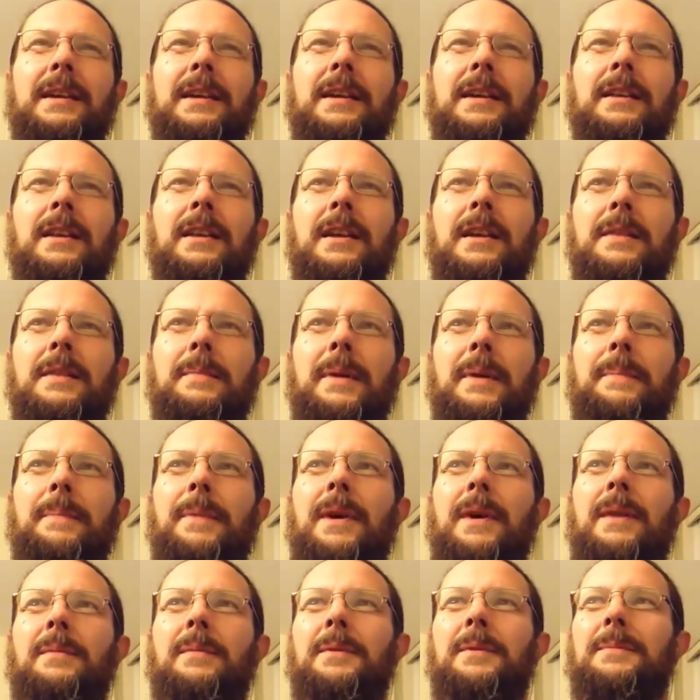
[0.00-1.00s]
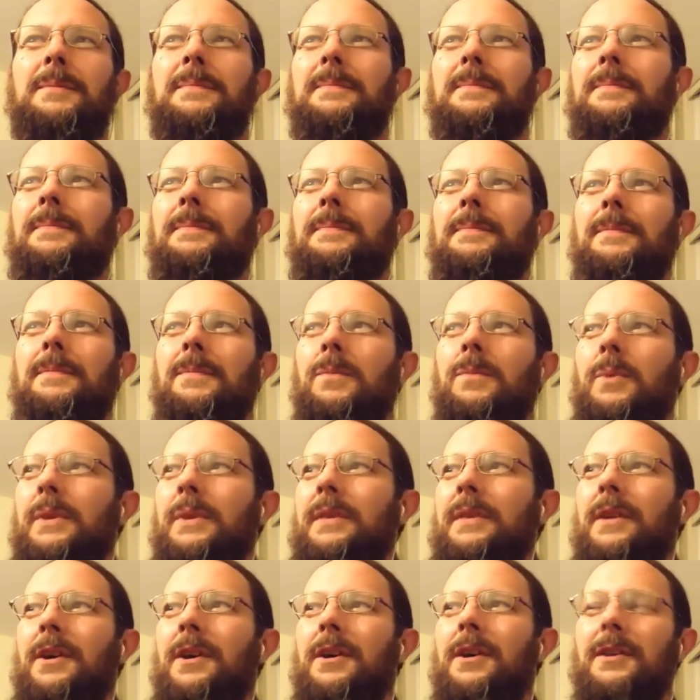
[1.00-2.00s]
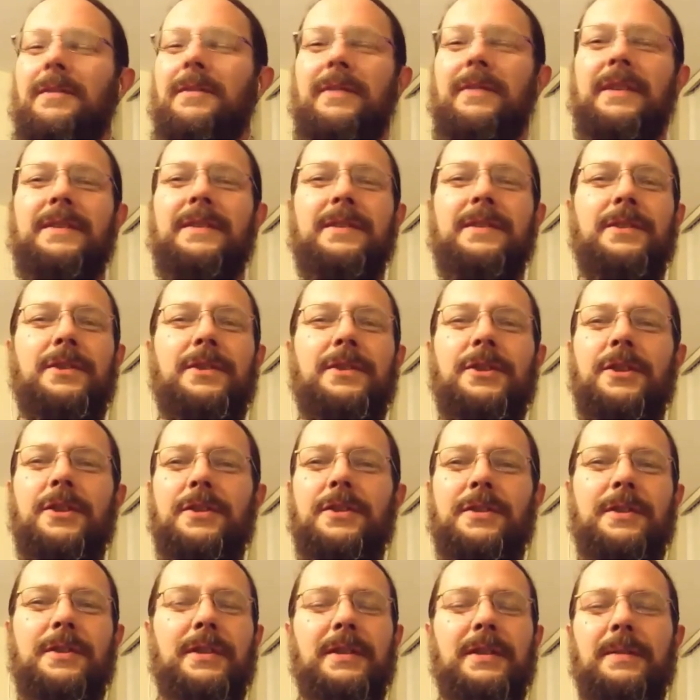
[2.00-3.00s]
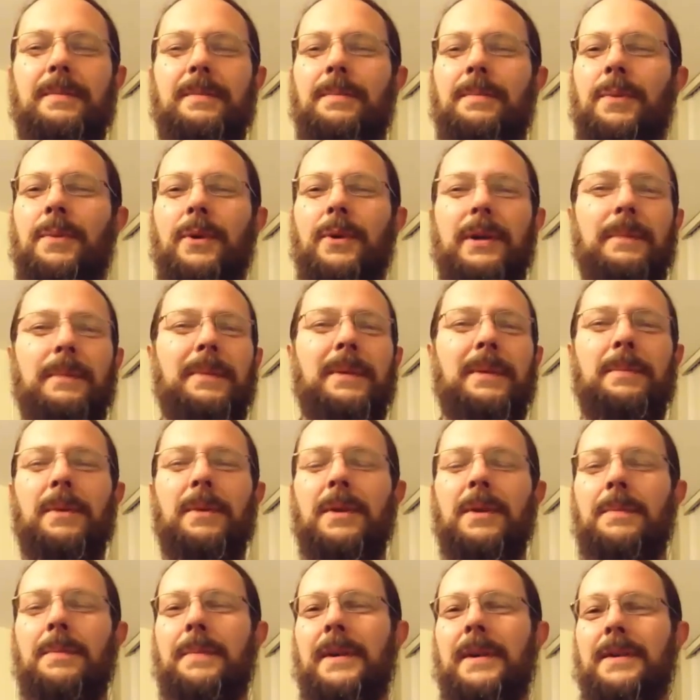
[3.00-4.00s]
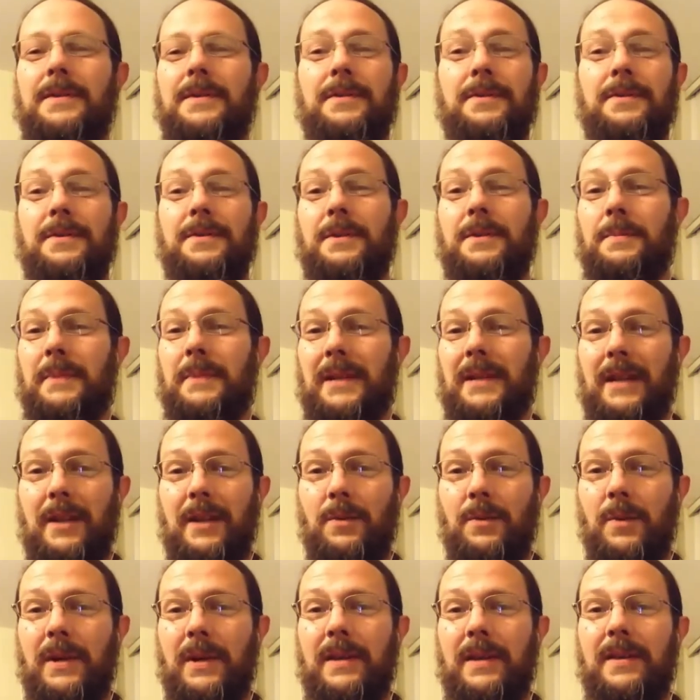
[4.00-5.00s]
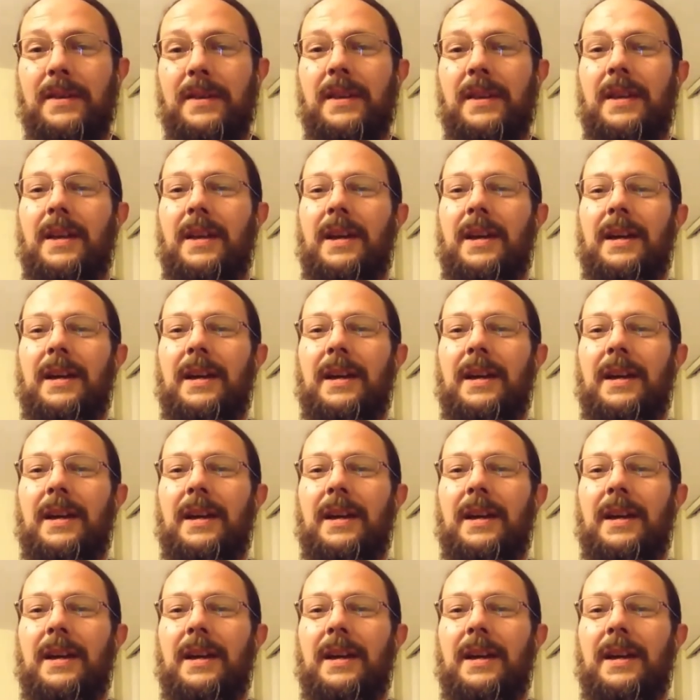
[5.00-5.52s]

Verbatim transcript: I think a lot of my problem with all of this is just the putting people on pedestals to begin with